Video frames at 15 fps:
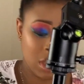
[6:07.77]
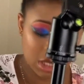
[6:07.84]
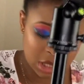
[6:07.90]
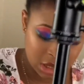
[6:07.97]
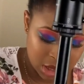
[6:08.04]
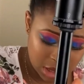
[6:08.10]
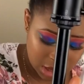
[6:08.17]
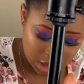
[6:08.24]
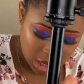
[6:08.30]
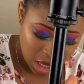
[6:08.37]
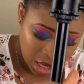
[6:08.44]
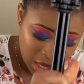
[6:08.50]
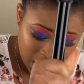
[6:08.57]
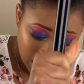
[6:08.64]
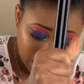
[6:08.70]
This is
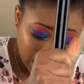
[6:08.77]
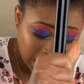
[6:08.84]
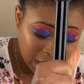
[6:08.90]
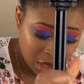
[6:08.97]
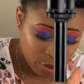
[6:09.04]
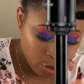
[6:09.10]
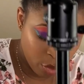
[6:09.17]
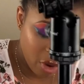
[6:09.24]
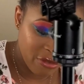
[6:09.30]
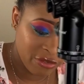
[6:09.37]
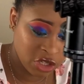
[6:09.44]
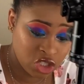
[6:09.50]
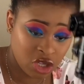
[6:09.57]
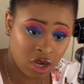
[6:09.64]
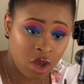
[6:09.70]
like a
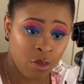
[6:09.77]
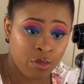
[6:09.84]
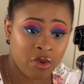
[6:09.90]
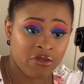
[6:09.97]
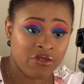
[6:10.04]
professional